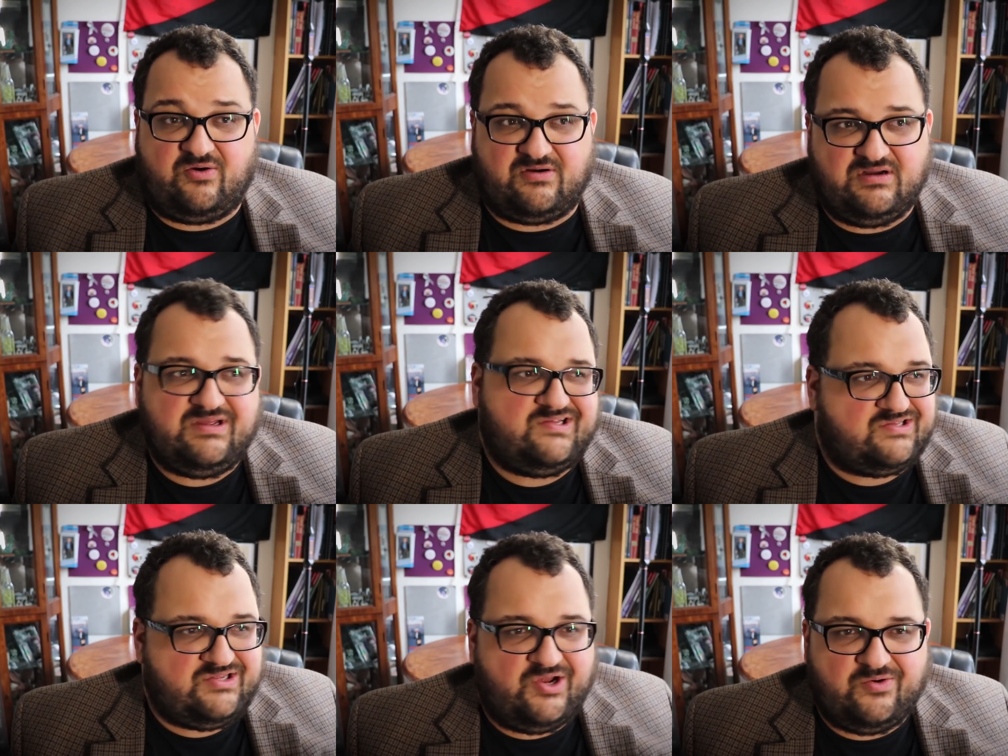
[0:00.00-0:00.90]
or,
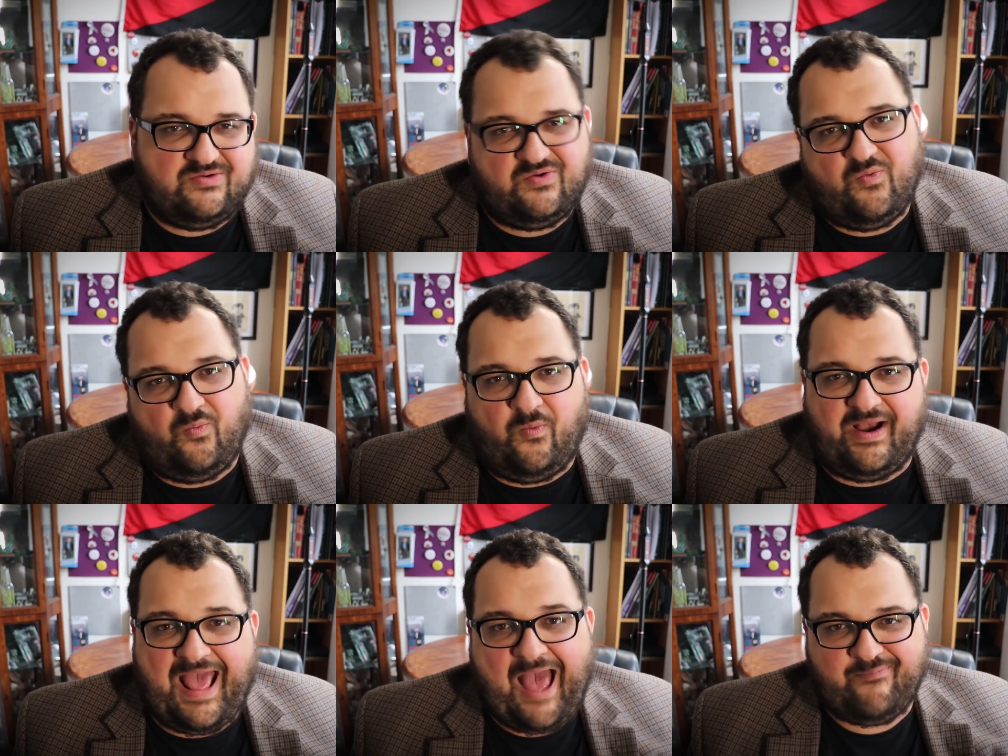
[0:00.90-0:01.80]
you know,
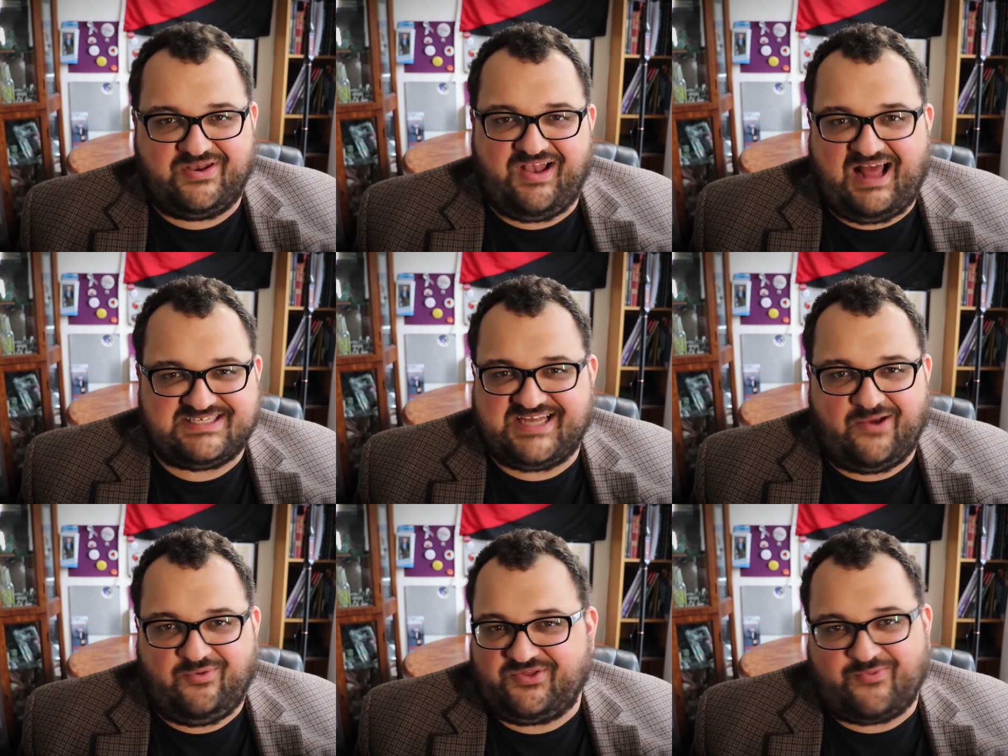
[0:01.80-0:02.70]
what happened last
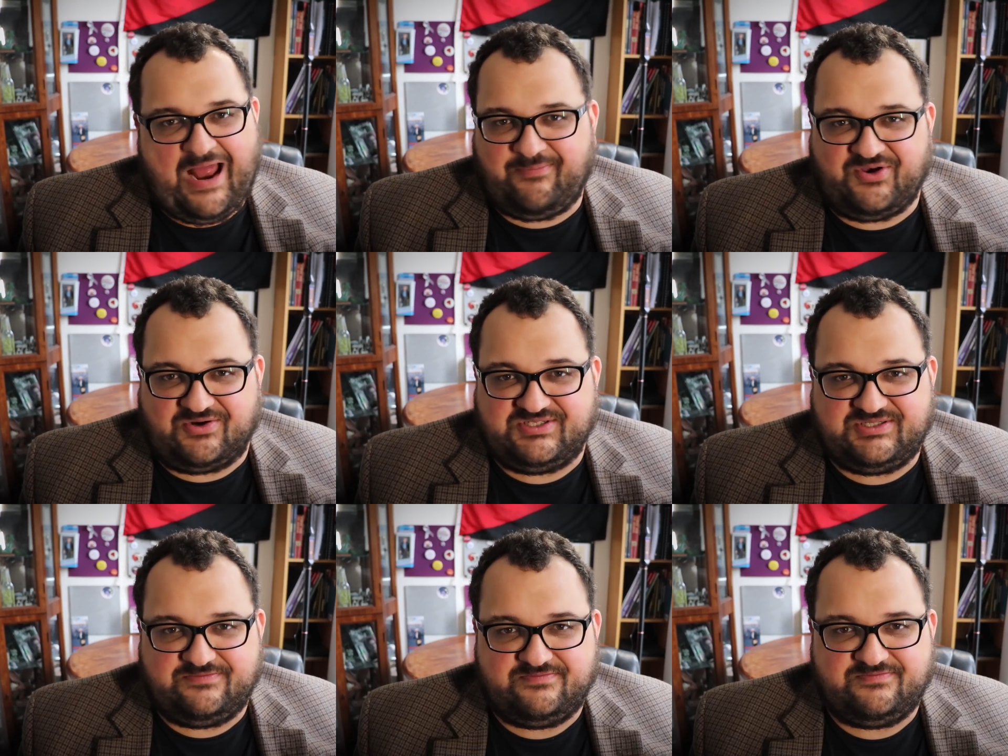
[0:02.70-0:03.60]
night with the
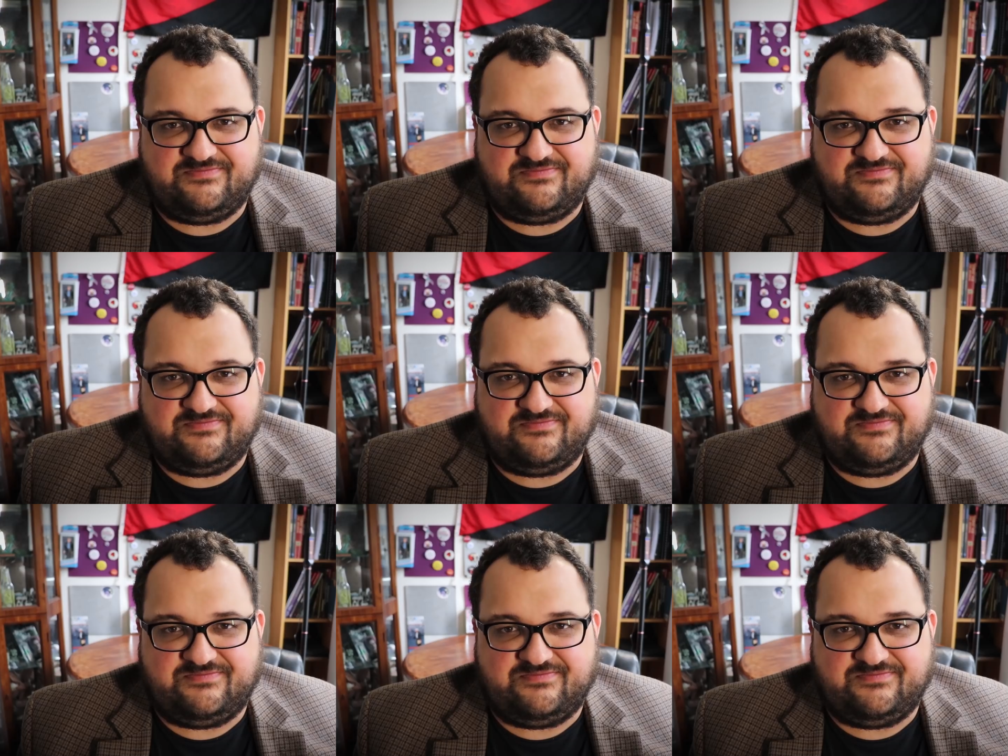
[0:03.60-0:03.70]
Raptors?